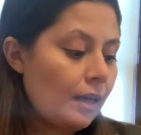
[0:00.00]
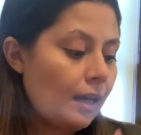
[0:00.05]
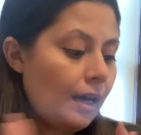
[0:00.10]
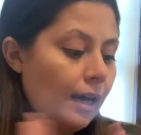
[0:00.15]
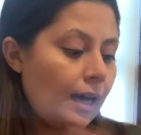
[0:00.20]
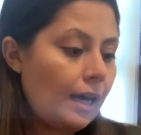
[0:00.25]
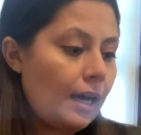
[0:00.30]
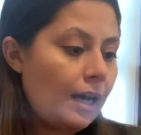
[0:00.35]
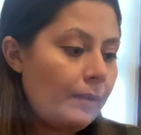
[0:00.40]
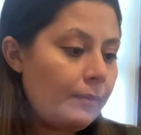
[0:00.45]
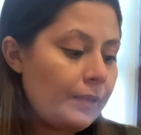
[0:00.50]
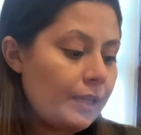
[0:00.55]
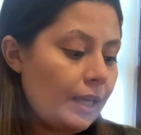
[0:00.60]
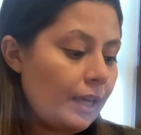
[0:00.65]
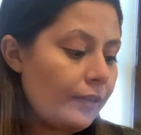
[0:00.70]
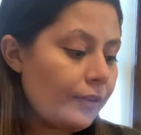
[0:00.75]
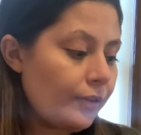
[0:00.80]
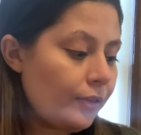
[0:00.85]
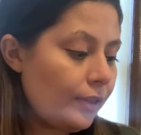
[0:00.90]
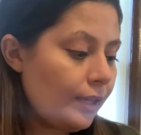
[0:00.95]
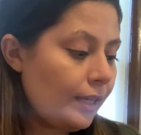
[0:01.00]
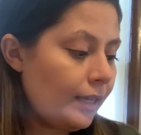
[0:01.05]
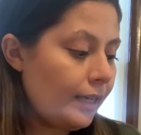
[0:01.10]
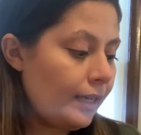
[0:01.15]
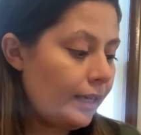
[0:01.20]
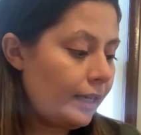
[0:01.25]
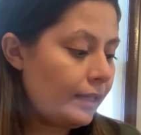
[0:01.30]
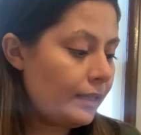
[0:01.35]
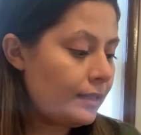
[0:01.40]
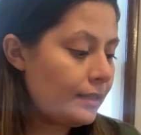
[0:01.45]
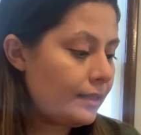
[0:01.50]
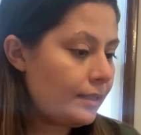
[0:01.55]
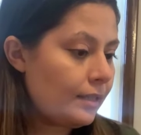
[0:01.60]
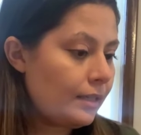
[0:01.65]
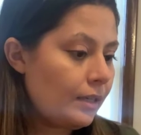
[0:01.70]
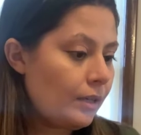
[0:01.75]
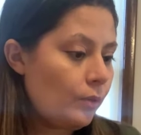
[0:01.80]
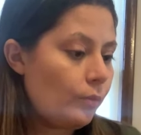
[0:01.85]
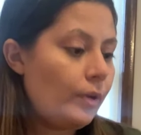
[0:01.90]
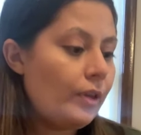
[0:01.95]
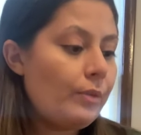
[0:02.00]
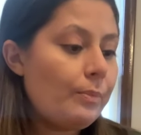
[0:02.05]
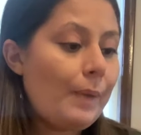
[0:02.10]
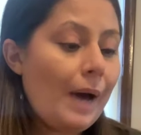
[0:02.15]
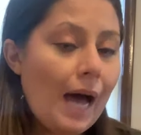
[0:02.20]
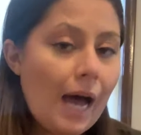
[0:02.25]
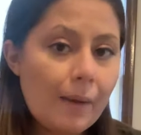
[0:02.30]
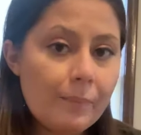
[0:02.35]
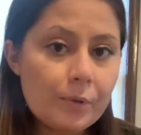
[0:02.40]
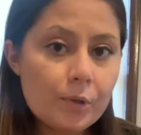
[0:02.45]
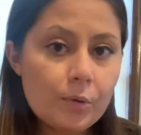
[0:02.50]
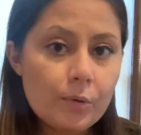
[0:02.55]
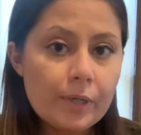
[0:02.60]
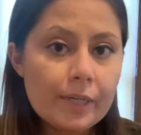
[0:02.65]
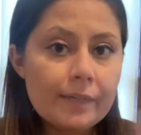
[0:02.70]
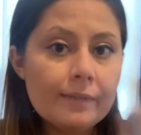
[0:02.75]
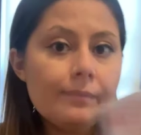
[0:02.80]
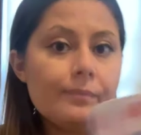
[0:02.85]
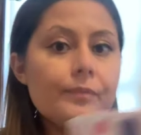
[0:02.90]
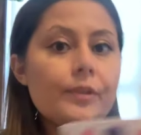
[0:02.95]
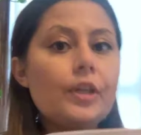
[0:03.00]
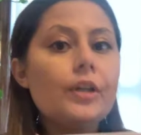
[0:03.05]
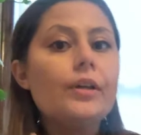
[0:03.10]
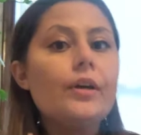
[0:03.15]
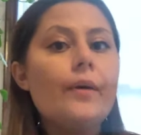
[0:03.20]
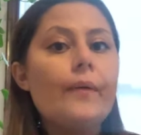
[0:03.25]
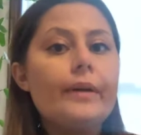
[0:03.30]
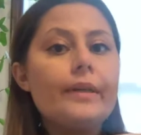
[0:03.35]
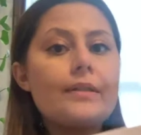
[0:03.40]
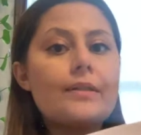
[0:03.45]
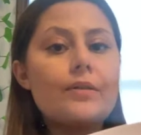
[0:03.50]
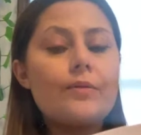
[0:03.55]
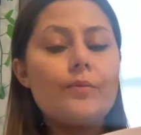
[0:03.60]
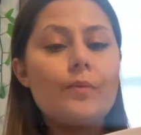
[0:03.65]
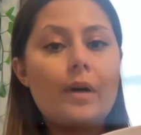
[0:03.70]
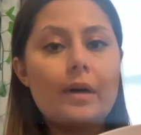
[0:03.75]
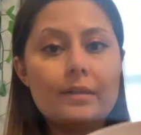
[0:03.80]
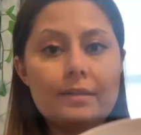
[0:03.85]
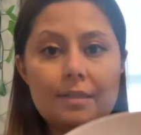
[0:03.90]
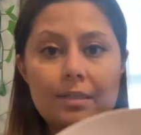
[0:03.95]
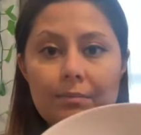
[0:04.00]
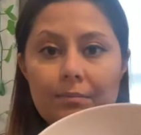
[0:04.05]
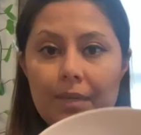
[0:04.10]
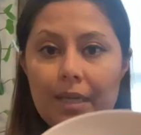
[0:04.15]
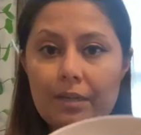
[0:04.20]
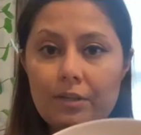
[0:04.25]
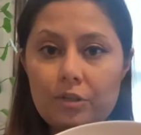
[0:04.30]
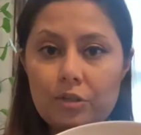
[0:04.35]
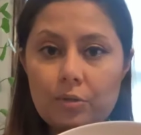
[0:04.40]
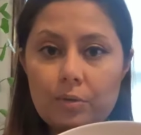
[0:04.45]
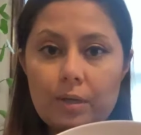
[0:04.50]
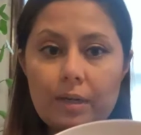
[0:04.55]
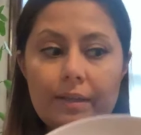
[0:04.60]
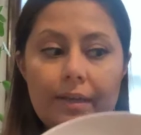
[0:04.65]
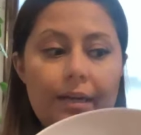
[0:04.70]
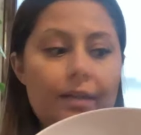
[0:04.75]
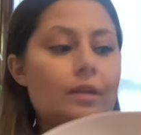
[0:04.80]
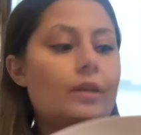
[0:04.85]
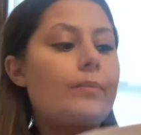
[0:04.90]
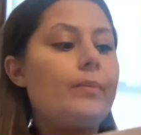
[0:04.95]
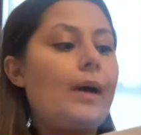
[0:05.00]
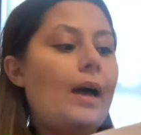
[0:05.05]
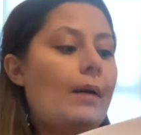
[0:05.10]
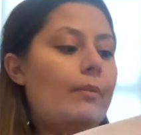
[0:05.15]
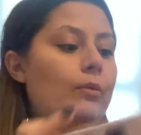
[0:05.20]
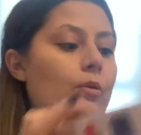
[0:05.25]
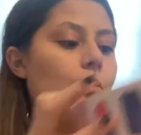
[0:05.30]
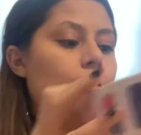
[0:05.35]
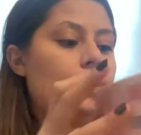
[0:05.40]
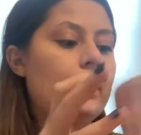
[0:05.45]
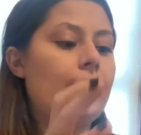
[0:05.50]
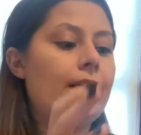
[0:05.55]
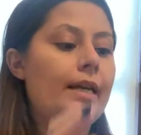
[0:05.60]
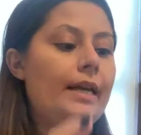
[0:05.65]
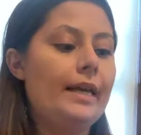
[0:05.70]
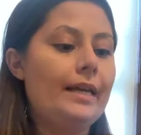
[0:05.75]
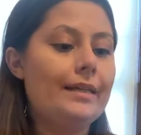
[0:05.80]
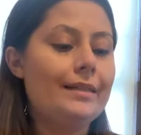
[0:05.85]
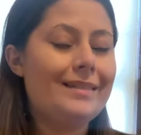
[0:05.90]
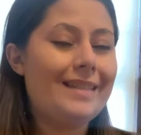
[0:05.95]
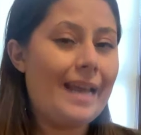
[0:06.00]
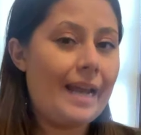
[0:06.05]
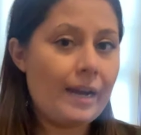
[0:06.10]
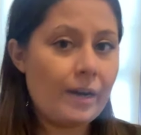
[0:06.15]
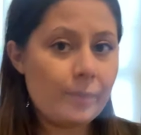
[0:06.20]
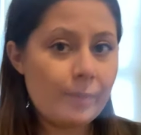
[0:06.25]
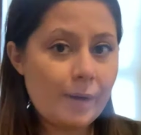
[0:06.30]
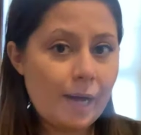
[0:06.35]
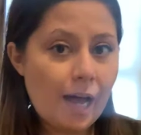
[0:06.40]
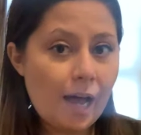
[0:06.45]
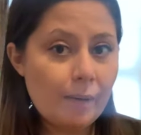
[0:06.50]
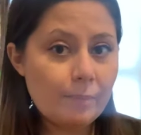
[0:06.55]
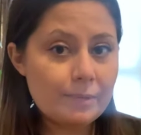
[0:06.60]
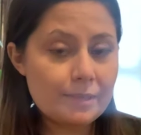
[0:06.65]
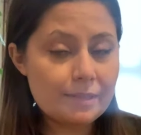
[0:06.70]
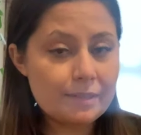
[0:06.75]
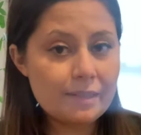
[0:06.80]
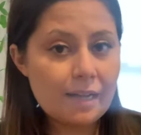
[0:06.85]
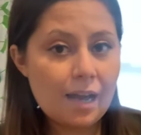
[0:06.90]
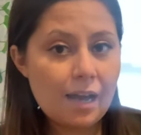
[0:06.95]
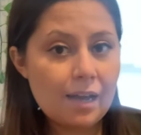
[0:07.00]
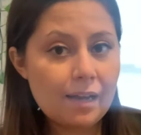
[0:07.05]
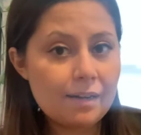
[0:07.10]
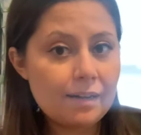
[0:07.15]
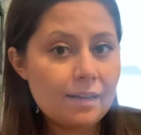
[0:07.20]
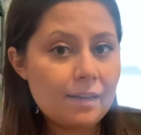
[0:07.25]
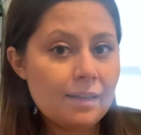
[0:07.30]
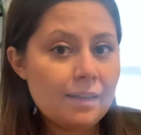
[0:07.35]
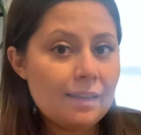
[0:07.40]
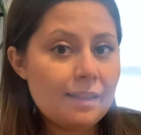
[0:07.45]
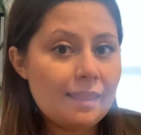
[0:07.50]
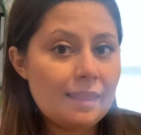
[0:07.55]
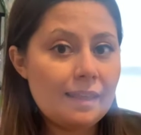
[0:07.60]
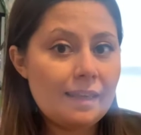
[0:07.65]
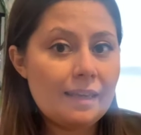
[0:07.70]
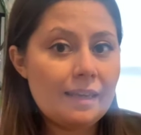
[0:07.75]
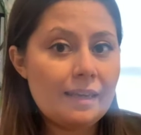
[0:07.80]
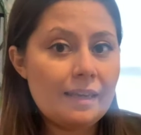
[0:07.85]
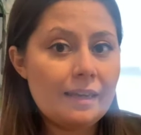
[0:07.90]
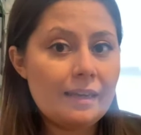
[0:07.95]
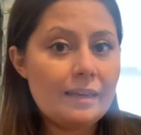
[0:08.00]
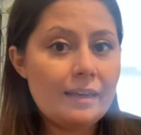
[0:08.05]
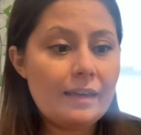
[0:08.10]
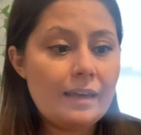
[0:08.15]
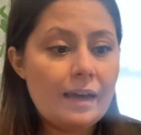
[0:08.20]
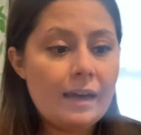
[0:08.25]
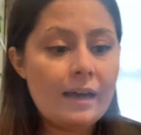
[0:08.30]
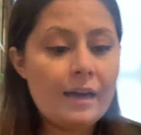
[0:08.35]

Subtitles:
The other thing is with popcorn, you're going to want to make sure that your popcorn is air popped, not the